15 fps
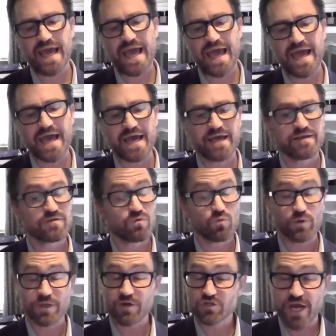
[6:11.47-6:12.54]
And
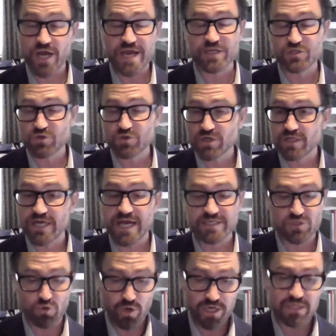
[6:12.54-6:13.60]
we are trying to drill
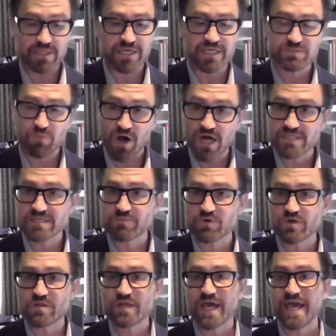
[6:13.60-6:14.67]
as quickly as
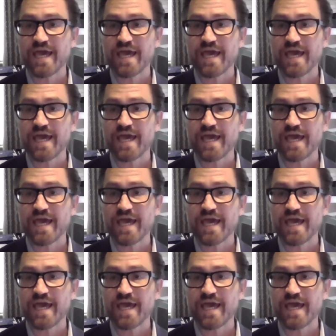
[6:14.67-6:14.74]
possible